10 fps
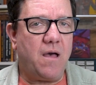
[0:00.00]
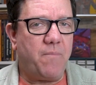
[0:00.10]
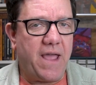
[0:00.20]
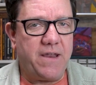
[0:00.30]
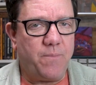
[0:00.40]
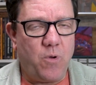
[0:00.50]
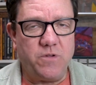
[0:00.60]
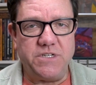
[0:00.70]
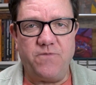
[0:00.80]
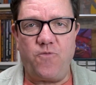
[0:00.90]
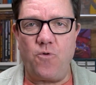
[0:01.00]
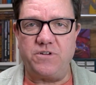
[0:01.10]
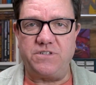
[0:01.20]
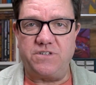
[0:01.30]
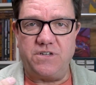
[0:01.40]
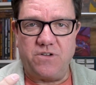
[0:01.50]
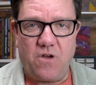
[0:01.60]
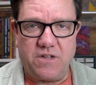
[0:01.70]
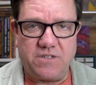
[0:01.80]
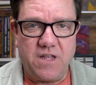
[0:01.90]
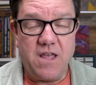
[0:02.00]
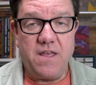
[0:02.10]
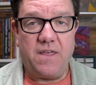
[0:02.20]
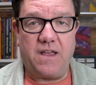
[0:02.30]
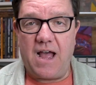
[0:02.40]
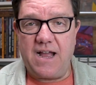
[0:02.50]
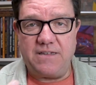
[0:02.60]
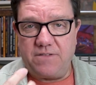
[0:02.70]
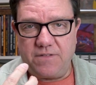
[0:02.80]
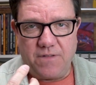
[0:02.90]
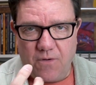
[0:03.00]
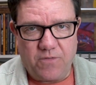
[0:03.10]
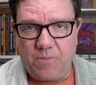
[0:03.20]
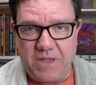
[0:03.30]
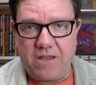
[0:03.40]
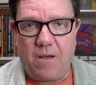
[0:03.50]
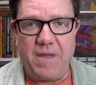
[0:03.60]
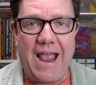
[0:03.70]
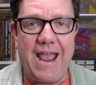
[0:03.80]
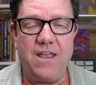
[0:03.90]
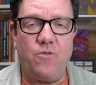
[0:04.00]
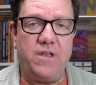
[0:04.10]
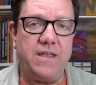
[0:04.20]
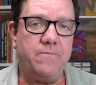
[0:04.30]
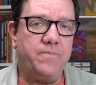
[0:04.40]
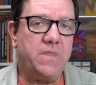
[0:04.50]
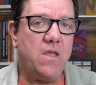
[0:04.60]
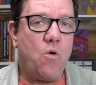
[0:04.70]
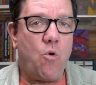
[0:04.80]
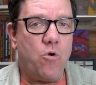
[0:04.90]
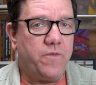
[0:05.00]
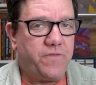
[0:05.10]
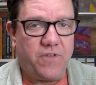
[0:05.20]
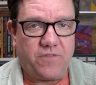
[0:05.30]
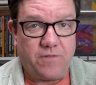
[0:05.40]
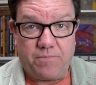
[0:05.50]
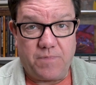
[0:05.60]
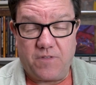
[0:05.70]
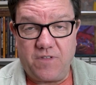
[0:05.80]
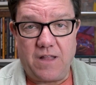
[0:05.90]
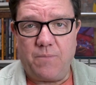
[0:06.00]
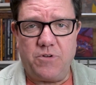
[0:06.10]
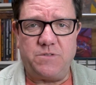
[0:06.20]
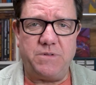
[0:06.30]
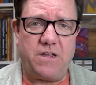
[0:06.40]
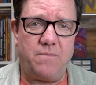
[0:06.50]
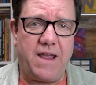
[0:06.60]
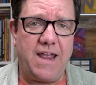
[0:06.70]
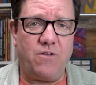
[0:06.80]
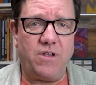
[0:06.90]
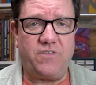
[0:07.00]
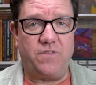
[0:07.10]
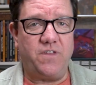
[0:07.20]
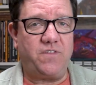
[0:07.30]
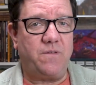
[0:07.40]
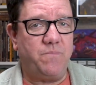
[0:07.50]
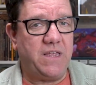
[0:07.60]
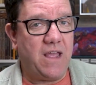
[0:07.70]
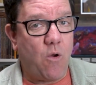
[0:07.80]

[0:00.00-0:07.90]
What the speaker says: by an opposing force, this can cause the god, to become angry, or just the celebrants become angry. So this can be,